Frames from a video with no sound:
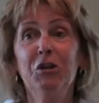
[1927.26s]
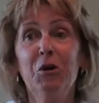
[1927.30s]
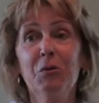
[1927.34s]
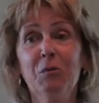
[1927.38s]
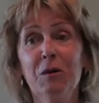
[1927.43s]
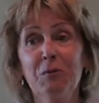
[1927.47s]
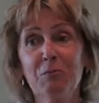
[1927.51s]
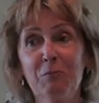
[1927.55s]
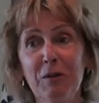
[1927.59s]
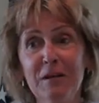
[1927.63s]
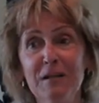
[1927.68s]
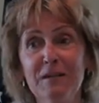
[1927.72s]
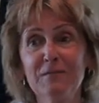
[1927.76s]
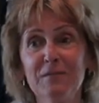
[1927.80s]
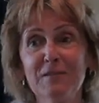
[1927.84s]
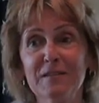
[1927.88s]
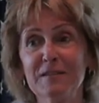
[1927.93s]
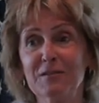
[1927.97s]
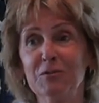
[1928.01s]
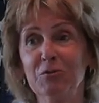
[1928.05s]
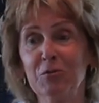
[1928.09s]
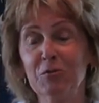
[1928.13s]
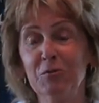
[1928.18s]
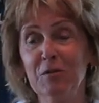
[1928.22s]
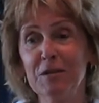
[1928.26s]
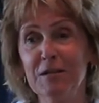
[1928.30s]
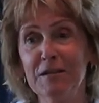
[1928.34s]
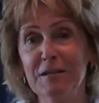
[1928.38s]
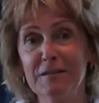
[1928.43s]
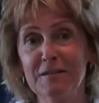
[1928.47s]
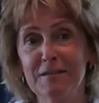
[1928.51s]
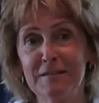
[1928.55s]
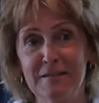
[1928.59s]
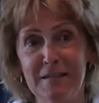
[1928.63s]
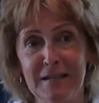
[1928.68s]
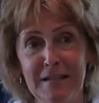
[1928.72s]
know what one of
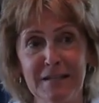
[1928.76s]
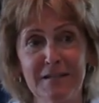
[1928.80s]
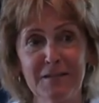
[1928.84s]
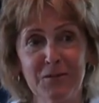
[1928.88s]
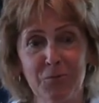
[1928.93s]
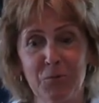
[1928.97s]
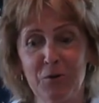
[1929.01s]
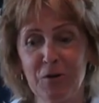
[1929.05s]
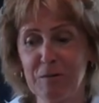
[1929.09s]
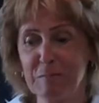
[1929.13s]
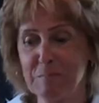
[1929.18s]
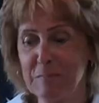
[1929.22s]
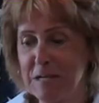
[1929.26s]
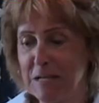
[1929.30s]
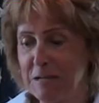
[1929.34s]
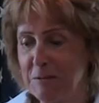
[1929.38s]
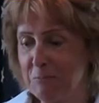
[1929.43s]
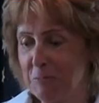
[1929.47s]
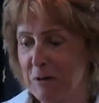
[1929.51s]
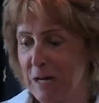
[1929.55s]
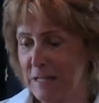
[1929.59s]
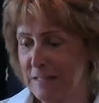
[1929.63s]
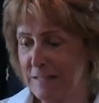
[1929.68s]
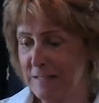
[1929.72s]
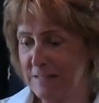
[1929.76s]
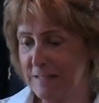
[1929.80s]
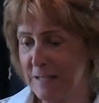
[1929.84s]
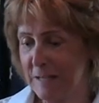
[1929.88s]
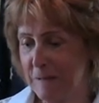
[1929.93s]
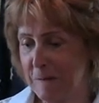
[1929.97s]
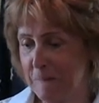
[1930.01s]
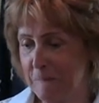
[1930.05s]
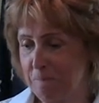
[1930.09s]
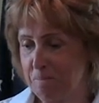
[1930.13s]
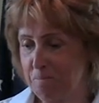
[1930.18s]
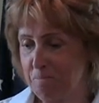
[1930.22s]
his things were to me was,
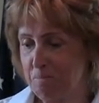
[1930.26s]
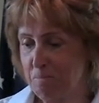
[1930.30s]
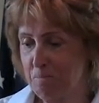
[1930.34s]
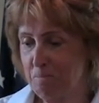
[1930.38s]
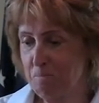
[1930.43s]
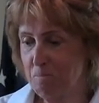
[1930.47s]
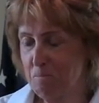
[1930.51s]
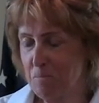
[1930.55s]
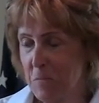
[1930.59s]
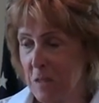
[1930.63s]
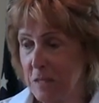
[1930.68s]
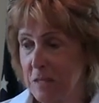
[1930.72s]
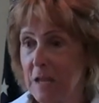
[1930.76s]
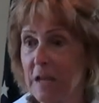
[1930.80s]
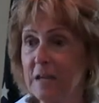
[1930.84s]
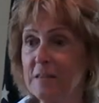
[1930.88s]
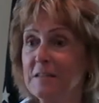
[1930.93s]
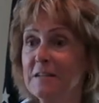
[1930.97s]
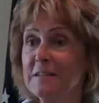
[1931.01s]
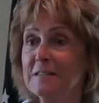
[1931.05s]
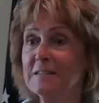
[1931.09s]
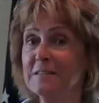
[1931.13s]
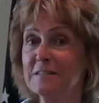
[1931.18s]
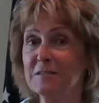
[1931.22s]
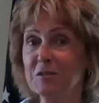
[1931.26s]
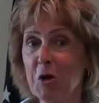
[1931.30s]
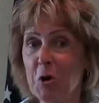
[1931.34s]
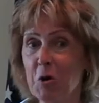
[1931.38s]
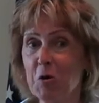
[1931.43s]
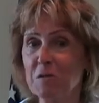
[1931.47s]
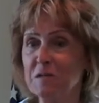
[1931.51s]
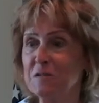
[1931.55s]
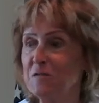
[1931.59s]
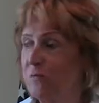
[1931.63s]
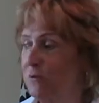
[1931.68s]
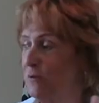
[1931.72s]
and this
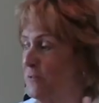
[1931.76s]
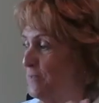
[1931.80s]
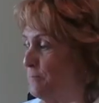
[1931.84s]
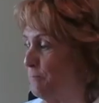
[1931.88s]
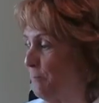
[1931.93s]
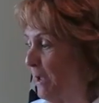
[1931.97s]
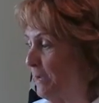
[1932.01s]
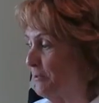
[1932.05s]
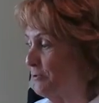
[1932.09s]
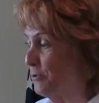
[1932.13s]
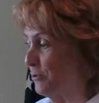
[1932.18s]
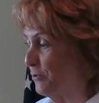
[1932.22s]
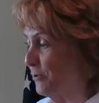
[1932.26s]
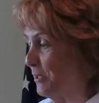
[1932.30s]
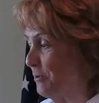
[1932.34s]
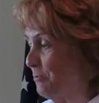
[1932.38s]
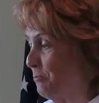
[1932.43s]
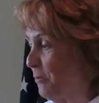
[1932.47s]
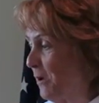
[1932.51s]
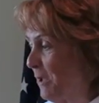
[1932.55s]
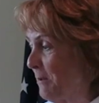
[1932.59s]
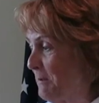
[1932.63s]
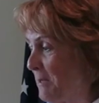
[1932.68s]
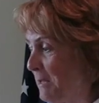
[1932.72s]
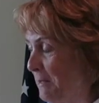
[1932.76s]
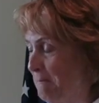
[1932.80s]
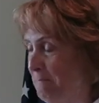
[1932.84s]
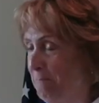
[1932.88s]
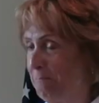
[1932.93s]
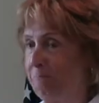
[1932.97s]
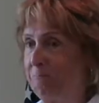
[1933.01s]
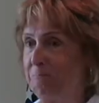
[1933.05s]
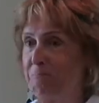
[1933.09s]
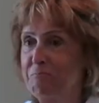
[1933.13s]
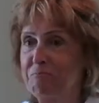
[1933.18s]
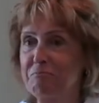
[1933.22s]
goes for especially women,
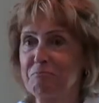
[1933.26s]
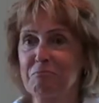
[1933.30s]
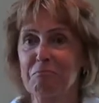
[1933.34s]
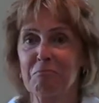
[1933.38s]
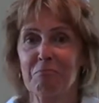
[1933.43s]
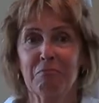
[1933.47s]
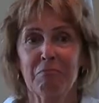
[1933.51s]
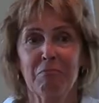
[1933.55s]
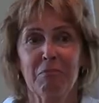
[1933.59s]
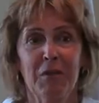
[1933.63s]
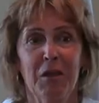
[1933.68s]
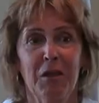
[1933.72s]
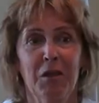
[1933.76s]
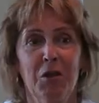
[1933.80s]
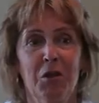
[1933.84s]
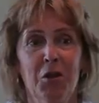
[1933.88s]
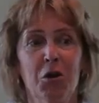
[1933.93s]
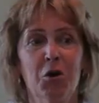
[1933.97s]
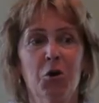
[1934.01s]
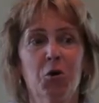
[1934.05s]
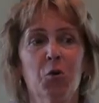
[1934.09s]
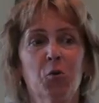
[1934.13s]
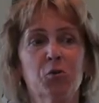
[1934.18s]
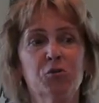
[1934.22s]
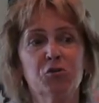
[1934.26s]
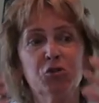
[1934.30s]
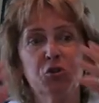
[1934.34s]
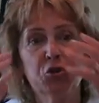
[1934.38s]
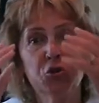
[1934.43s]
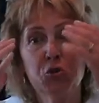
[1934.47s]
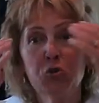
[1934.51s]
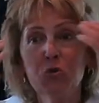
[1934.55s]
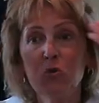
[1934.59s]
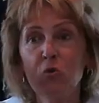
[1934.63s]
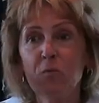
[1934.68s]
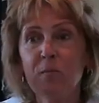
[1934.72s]

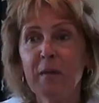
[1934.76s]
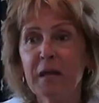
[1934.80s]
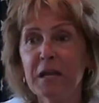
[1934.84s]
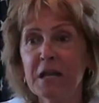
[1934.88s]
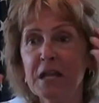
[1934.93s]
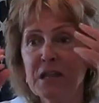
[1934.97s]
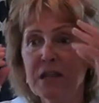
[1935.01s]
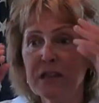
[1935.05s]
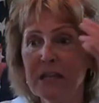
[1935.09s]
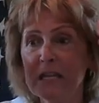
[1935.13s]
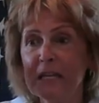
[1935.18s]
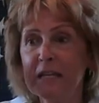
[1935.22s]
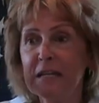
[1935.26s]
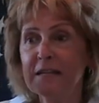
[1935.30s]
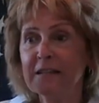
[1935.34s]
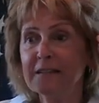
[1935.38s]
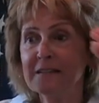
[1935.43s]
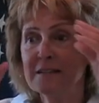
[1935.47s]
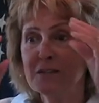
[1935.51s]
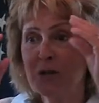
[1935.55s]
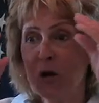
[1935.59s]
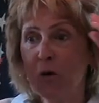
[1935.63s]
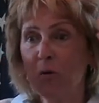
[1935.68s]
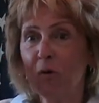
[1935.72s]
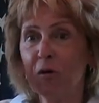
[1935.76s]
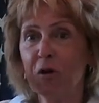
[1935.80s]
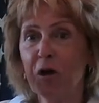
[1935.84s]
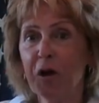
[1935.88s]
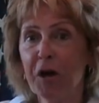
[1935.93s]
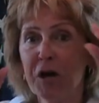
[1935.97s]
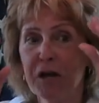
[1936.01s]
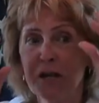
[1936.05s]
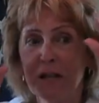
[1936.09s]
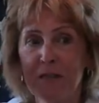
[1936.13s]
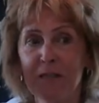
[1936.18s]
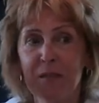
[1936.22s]
too many things going
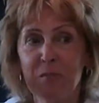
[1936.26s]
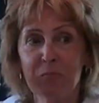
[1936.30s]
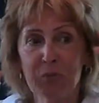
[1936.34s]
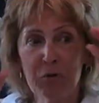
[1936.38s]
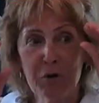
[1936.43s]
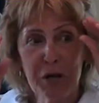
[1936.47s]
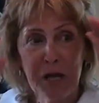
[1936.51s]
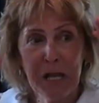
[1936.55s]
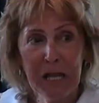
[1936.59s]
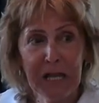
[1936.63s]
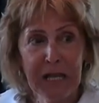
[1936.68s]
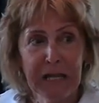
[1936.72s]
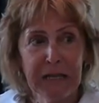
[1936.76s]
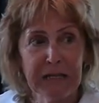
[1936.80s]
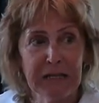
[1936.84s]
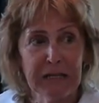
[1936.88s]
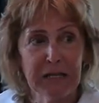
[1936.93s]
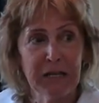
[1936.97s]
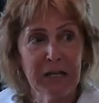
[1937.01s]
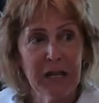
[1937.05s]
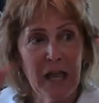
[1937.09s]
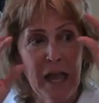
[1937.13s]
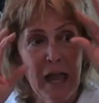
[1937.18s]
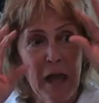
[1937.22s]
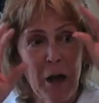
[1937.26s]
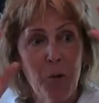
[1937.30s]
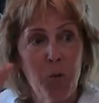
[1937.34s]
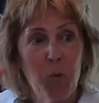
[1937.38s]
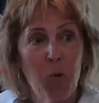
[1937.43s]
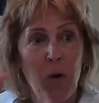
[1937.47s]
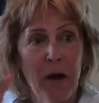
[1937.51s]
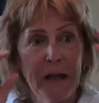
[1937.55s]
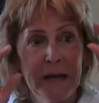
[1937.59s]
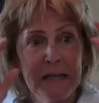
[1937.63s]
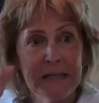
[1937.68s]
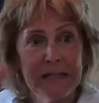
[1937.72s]
on in the brain at
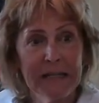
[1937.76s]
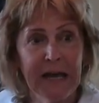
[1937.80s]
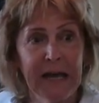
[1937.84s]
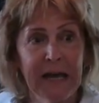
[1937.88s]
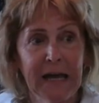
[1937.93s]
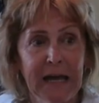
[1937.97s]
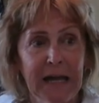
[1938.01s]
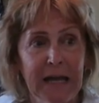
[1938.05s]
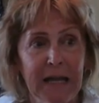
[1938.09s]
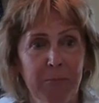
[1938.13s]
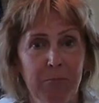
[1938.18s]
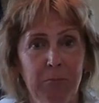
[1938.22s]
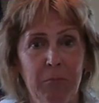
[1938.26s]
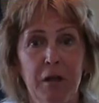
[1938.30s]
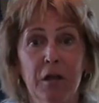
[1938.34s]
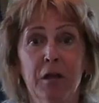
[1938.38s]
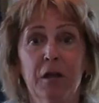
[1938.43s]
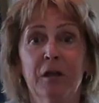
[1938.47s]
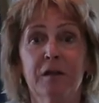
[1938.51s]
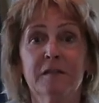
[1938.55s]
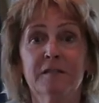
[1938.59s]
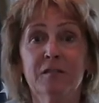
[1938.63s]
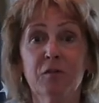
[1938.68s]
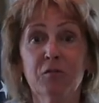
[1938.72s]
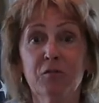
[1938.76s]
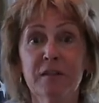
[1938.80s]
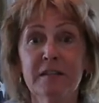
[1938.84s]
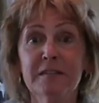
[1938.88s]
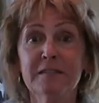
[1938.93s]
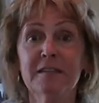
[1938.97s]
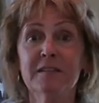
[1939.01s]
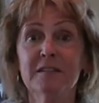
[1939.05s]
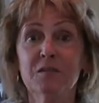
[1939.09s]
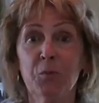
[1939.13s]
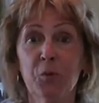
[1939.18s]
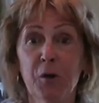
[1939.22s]
one time. So
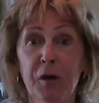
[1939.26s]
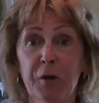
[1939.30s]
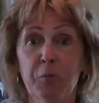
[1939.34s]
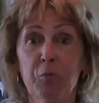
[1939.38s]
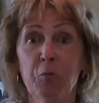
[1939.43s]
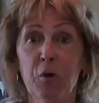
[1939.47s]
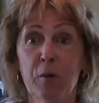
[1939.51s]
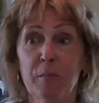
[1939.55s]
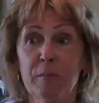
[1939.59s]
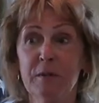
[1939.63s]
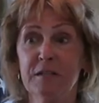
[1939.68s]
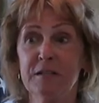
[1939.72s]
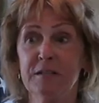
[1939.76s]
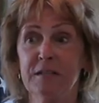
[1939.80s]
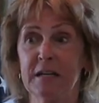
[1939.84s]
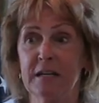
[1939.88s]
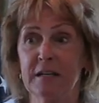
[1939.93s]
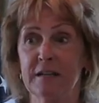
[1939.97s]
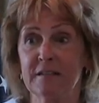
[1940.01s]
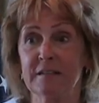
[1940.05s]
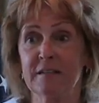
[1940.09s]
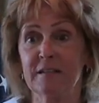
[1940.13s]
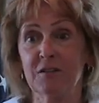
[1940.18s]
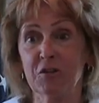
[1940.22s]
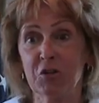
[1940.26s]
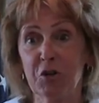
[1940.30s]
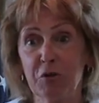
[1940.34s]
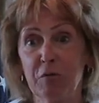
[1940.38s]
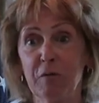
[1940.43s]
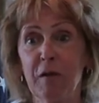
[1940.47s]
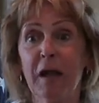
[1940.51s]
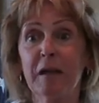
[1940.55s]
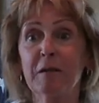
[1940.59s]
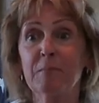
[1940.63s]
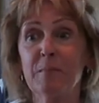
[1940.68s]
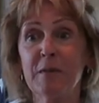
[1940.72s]
this is what a woman does, and
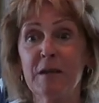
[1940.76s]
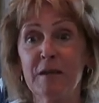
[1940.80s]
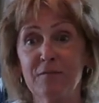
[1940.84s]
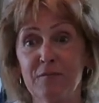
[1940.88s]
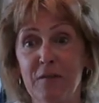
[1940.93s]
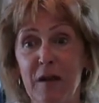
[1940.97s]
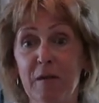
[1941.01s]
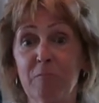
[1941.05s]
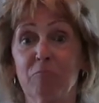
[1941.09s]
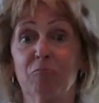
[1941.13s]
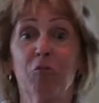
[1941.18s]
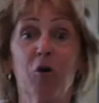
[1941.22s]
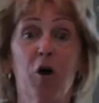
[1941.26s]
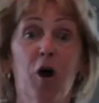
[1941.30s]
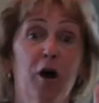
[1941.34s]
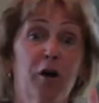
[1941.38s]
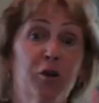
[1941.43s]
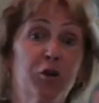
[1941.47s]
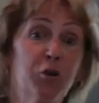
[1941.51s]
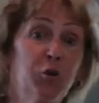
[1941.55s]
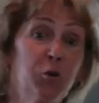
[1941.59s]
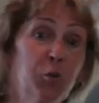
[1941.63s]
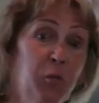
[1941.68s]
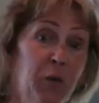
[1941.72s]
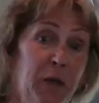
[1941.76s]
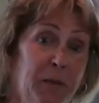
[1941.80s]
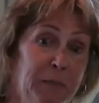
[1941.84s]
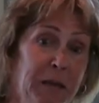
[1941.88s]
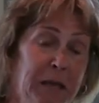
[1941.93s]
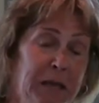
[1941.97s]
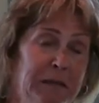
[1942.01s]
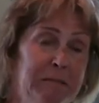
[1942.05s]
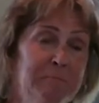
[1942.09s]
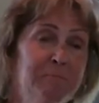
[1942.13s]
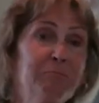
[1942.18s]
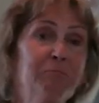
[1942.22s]
correct me if I'm wrong, you
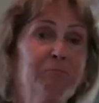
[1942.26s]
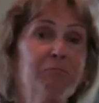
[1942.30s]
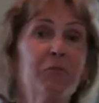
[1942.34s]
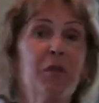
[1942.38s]
women.